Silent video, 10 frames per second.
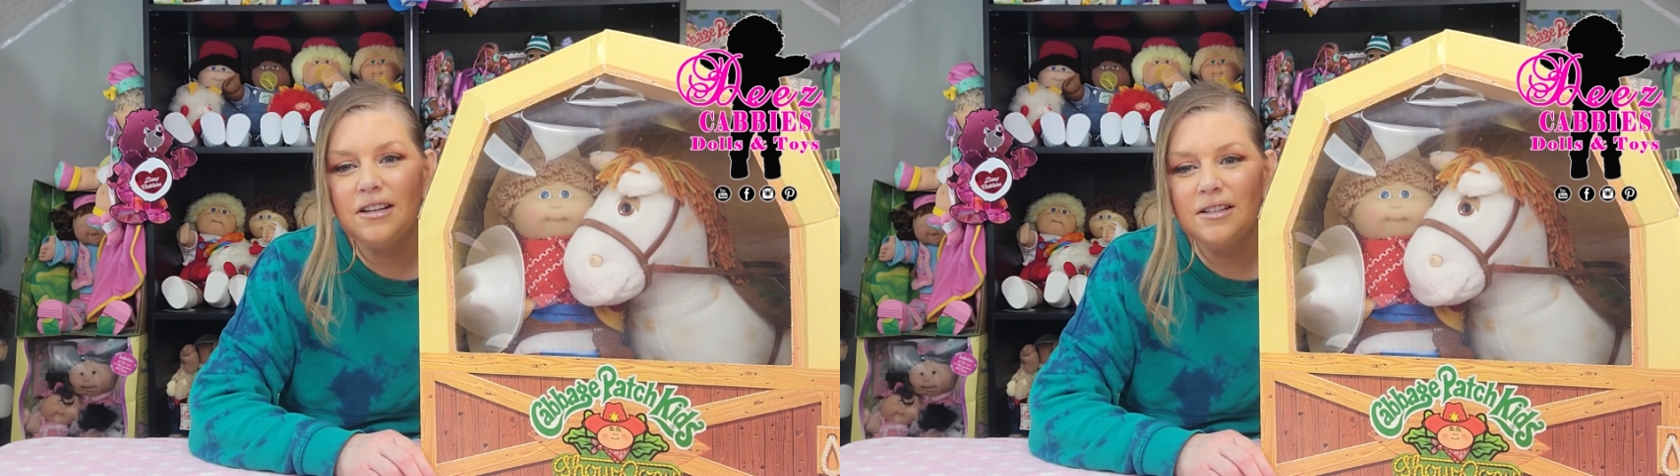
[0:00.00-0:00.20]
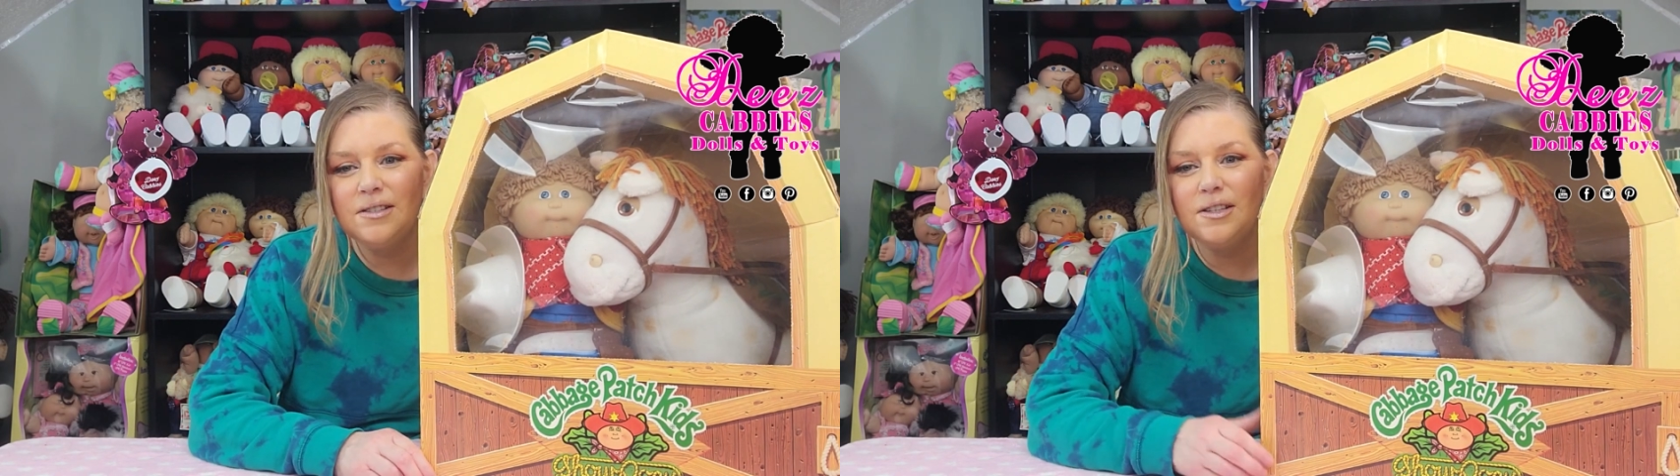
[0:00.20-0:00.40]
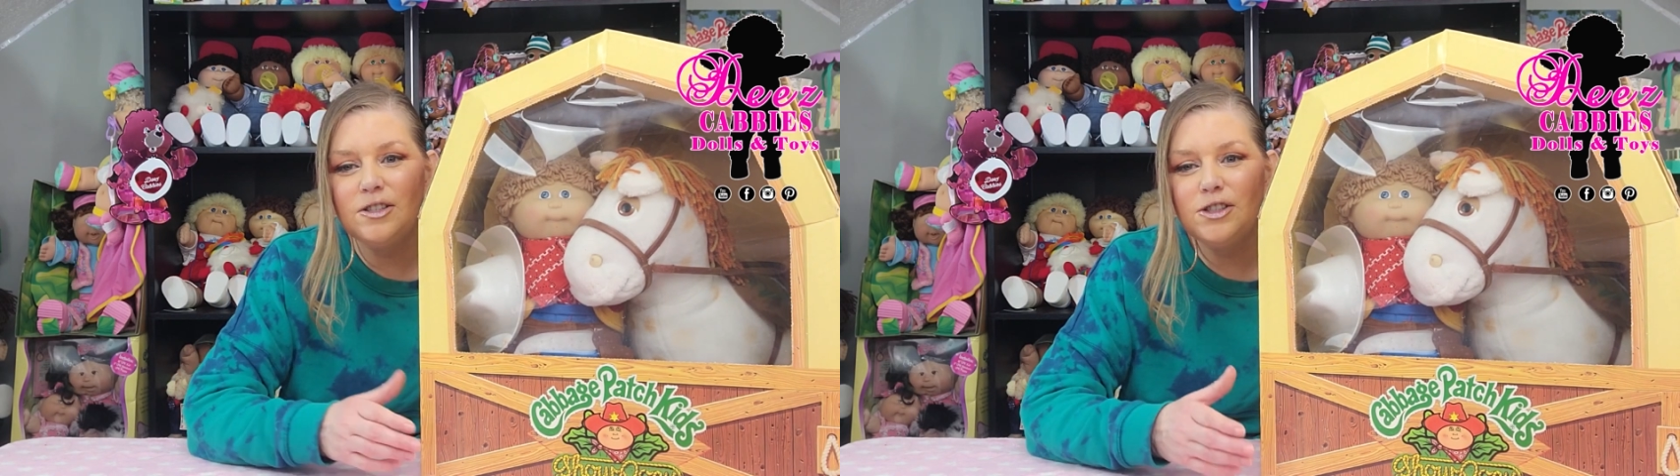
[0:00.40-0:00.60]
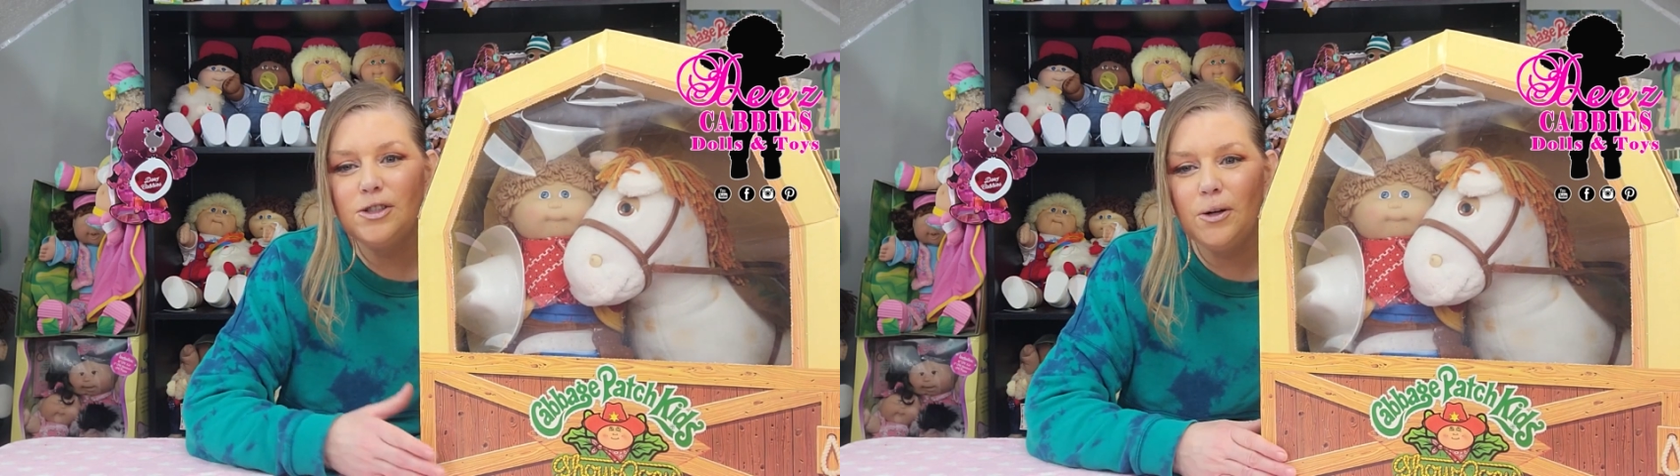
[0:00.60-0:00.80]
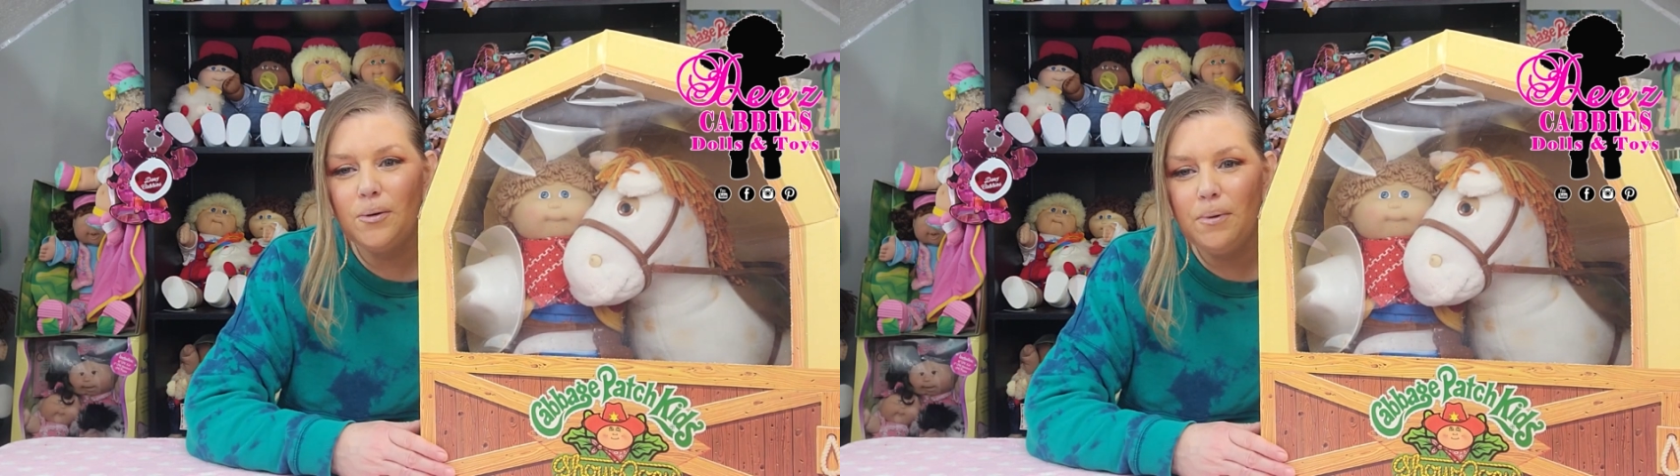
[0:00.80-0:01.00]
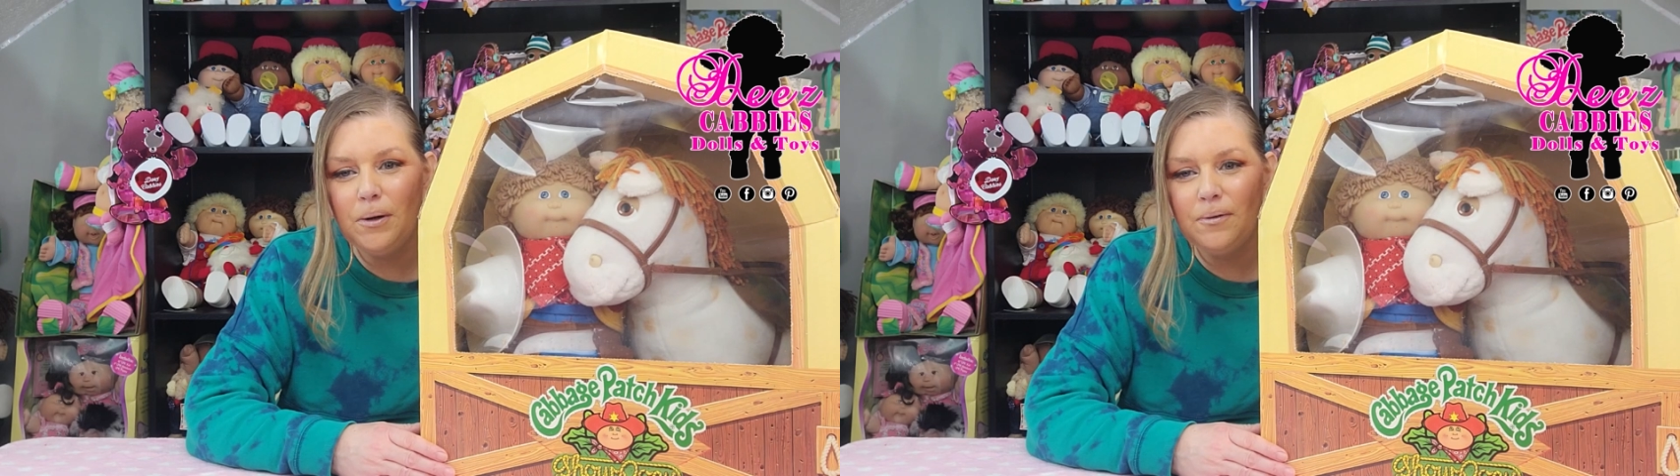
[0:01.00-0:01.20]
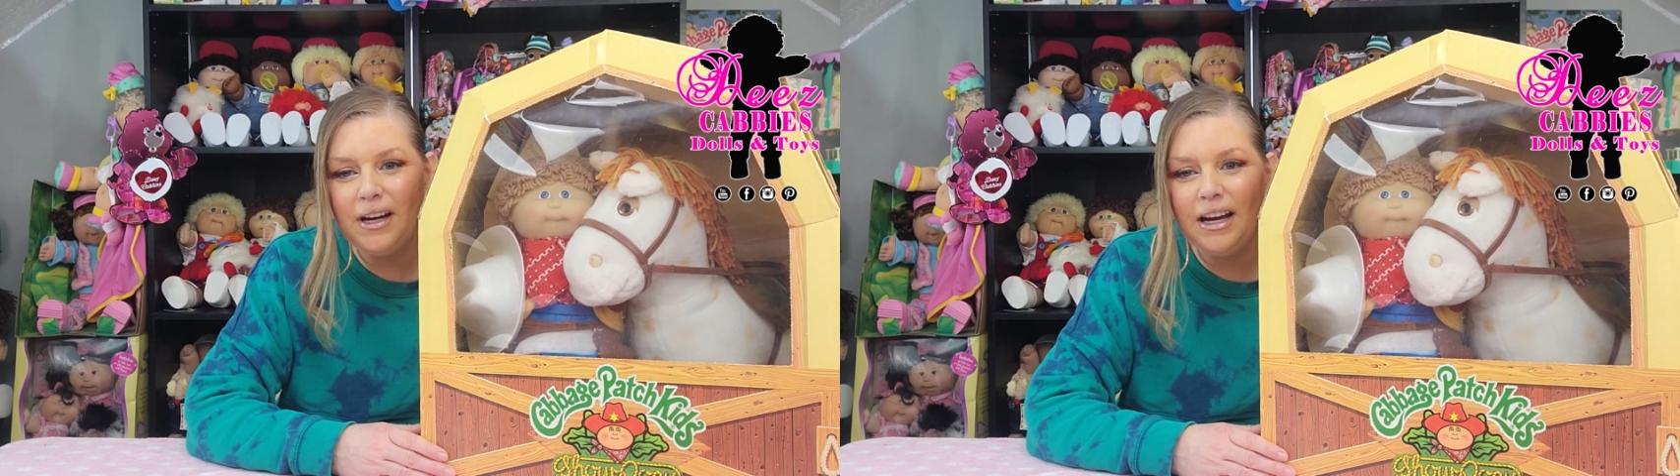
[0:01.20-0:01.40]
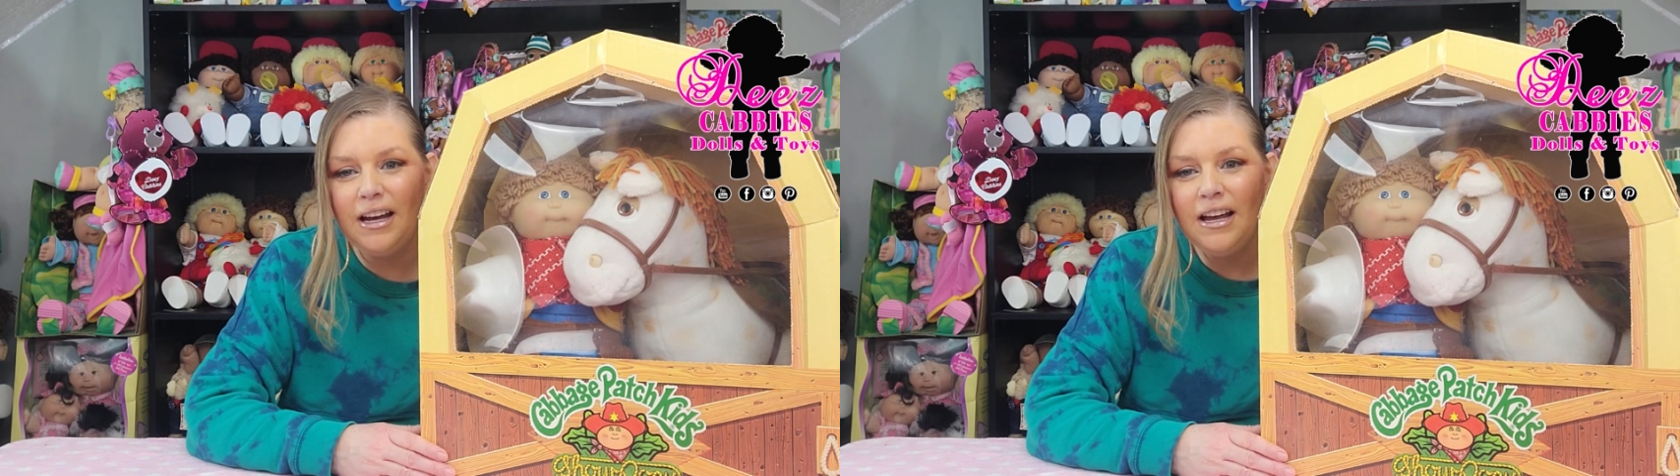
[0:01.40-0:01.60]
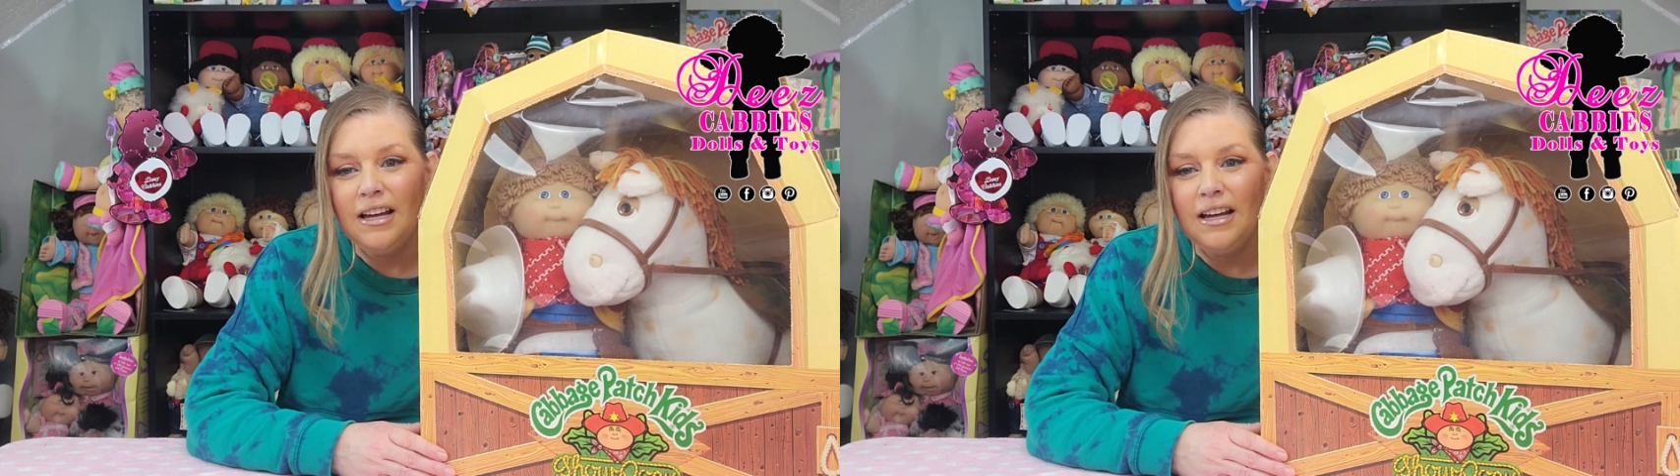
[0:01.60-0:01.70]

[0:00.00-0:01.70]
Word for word: Kids Show Pony.